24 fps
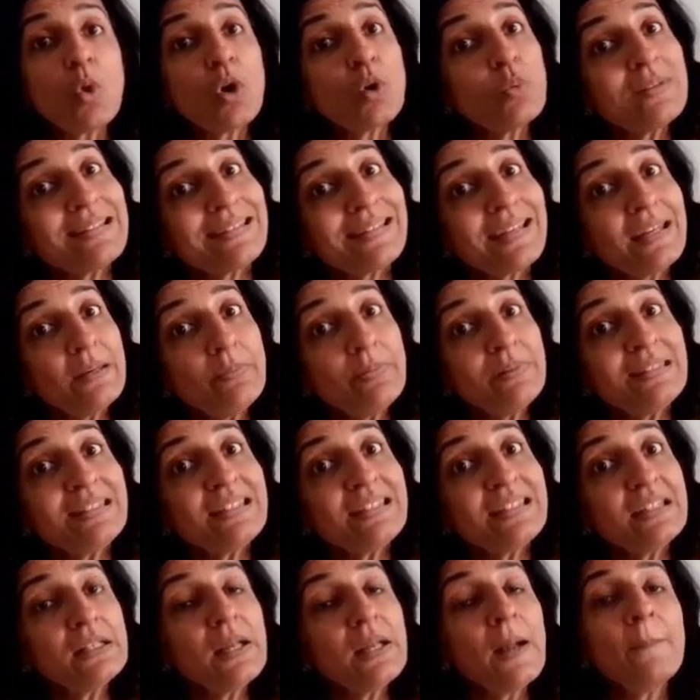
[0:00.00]
What was
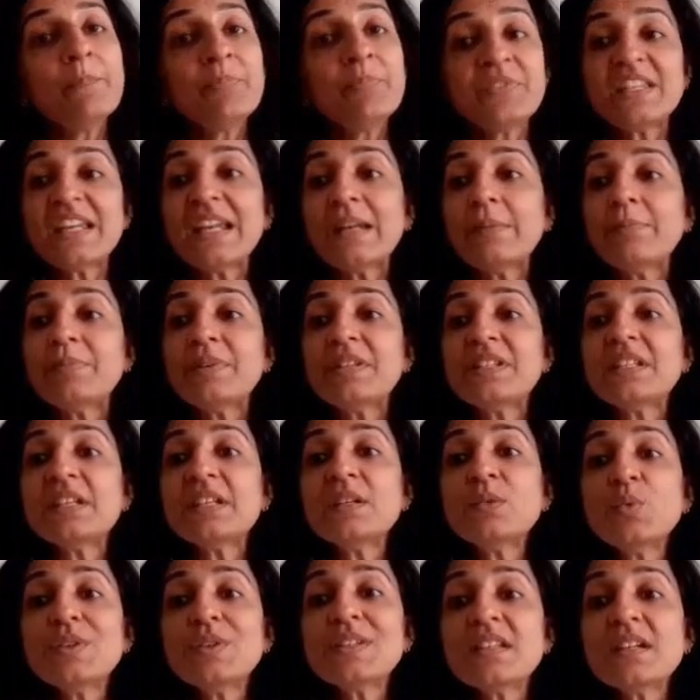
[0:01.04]
10%?
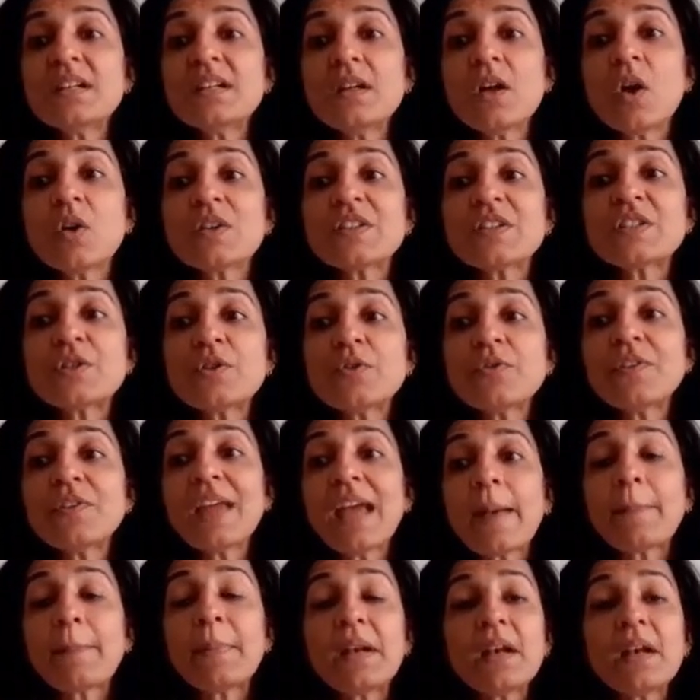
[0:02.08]
10% was the cost of
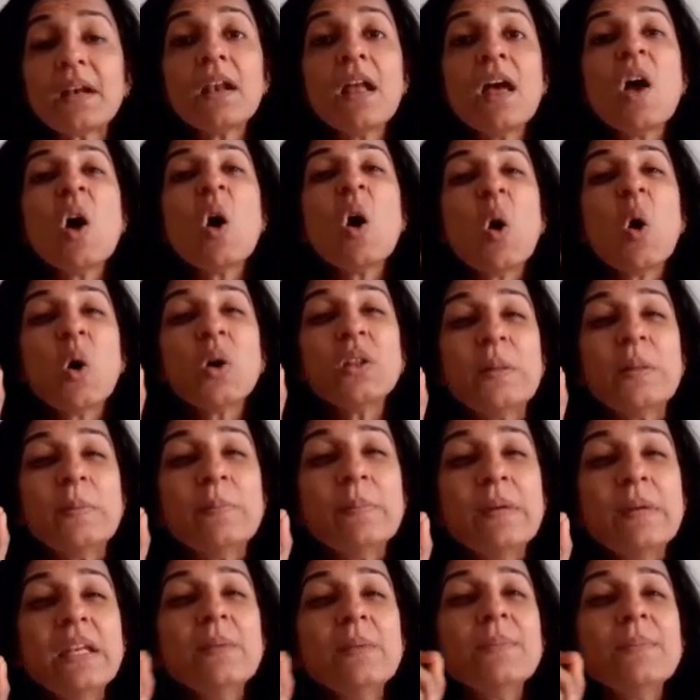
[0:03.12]
capital or the
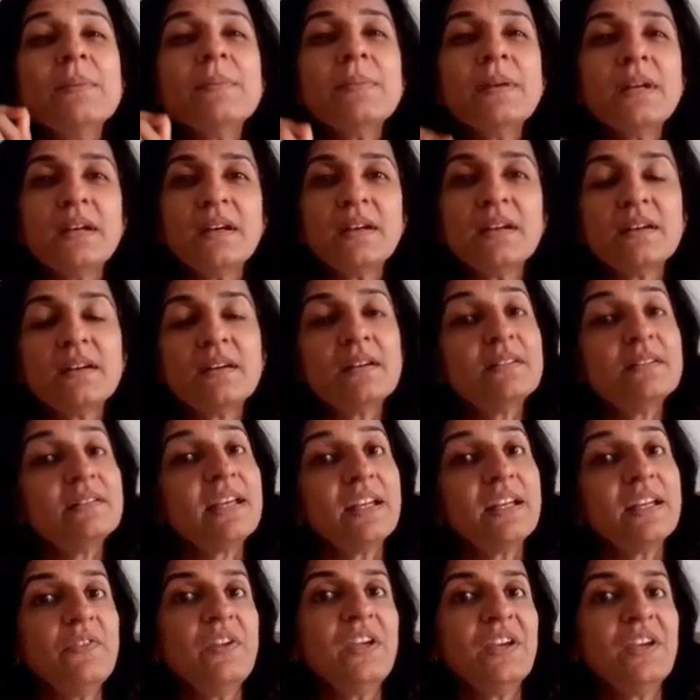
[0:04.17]
minimum return
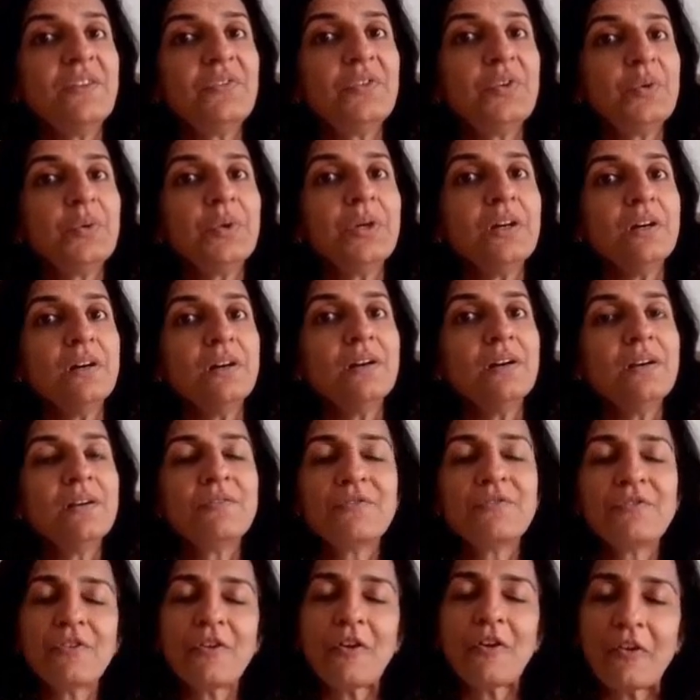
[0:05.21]
that we have to earn
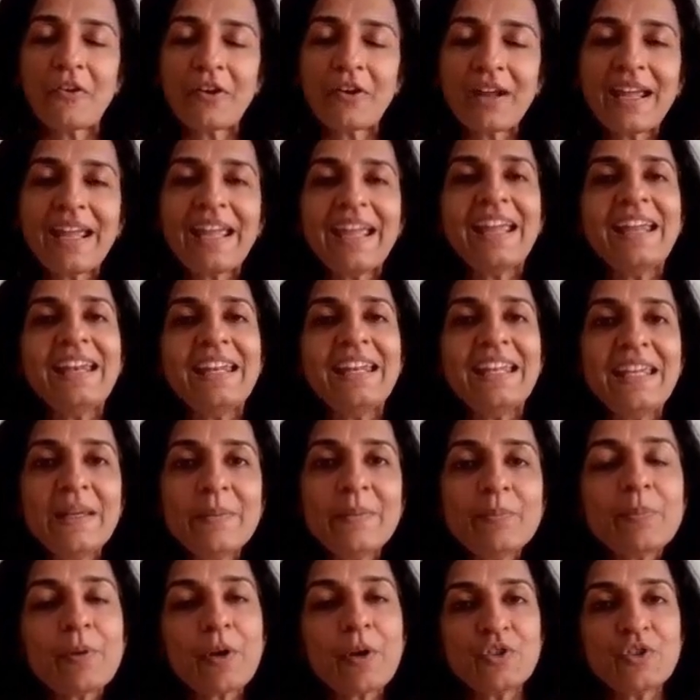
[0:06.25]
for any
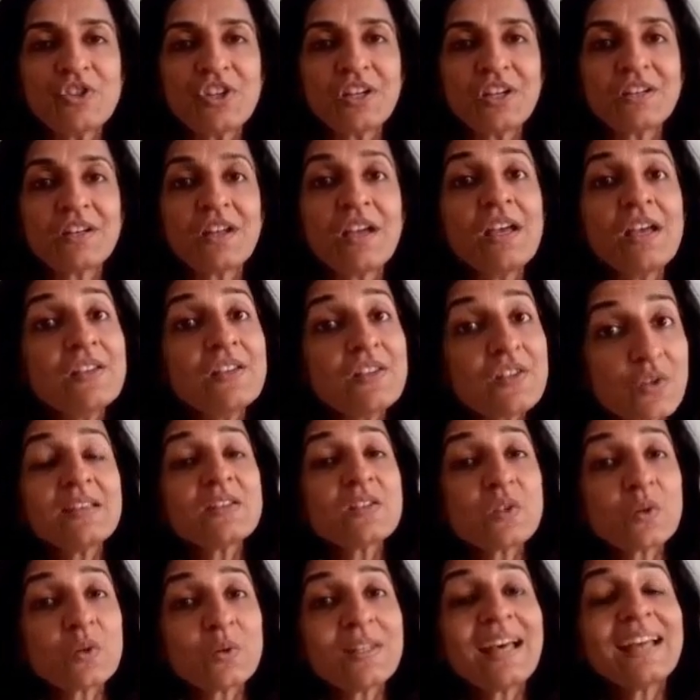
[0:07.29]
project,
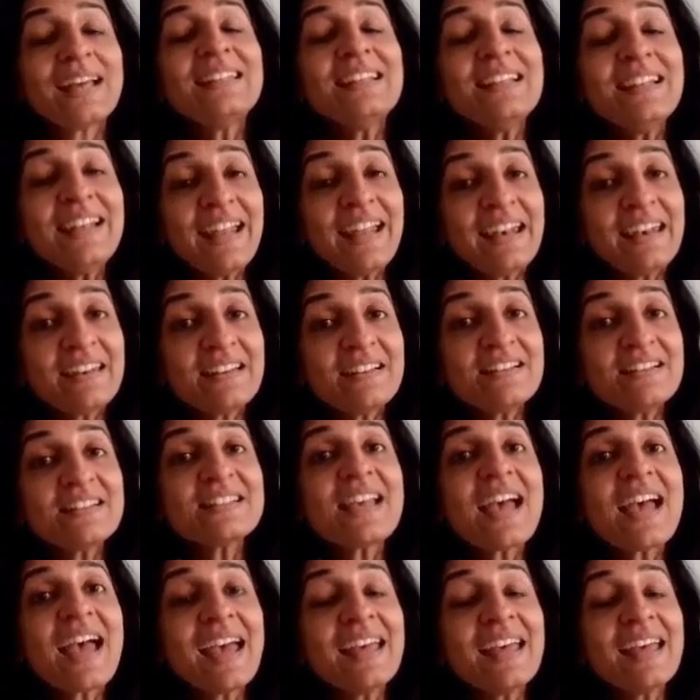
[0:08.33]
so that the lenders
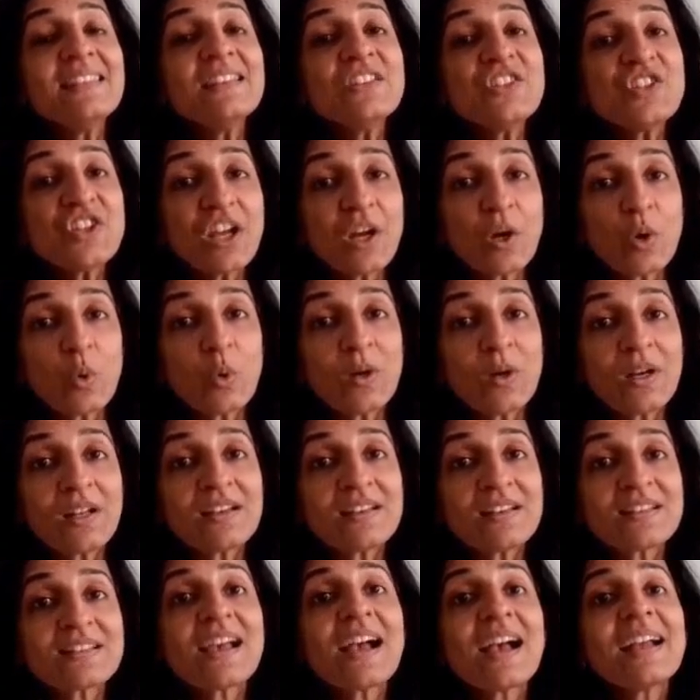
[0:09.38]
and the
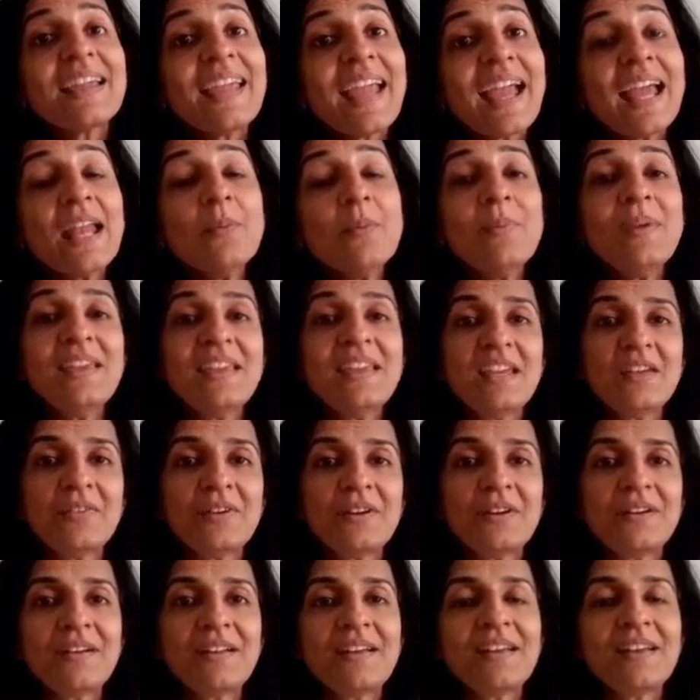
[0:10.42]
shareholders can be
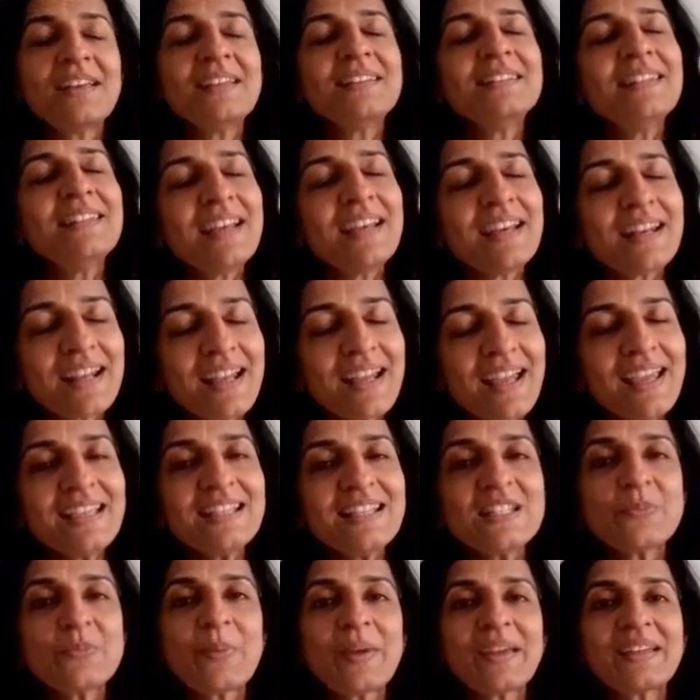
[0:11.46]
given their
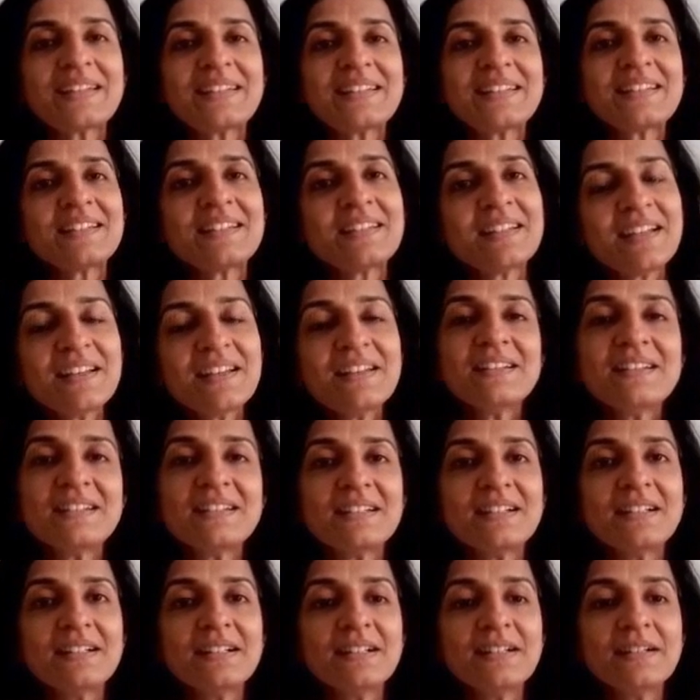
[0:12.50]
expected
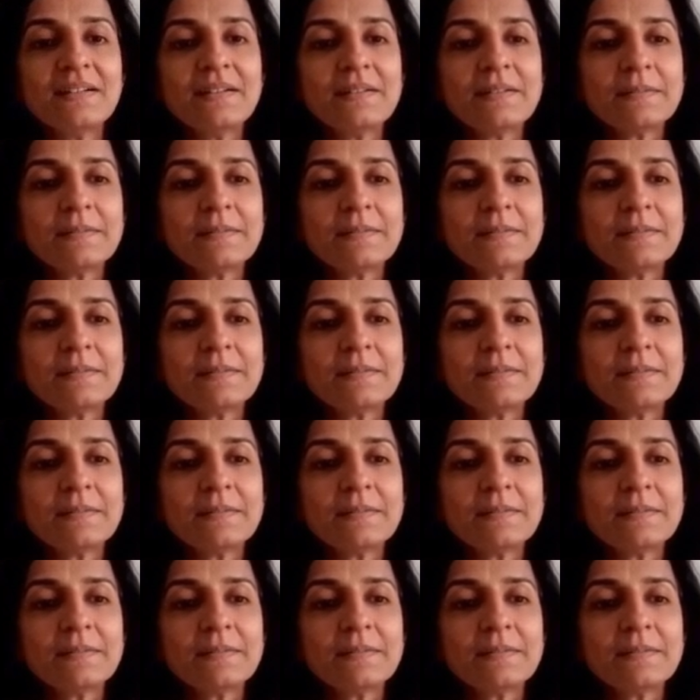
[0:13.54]
return.